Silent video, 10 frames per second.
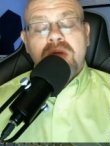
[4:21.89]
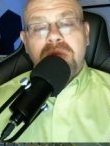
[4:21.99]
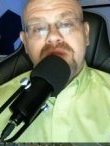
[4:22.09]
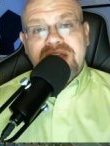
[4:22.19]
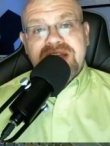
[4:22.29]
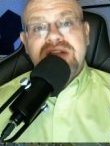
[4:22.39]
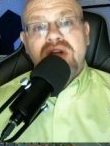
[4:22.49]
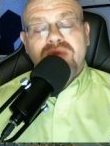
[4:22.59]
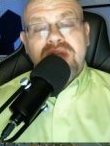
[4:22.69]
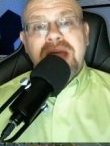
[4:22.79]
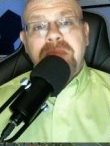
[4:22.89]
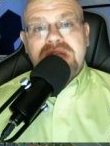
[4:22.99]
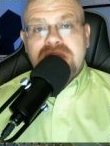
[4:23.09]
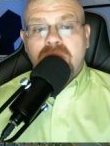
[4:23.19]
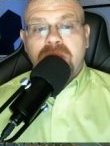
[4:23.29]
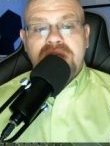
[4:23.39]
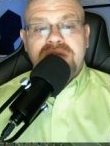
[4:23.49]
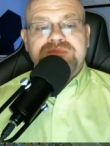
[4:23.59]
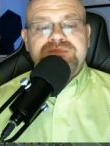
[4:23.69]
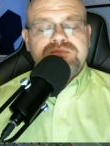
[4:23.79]
but they did overlap a little bit
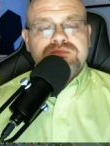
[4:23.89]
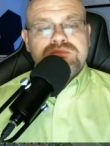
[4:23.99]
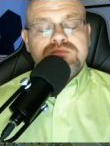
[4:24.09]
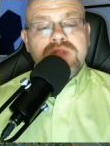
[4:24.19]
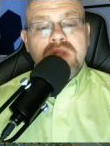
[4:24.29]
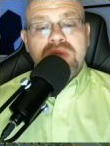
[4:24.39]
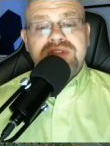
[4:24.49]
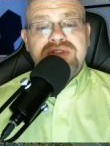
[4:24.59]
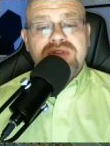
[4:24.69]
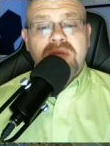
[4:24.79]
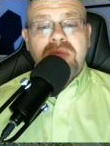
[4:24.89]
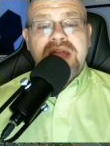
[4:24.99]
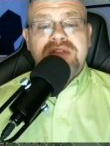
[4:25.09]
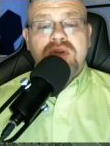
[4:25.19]
with this young man,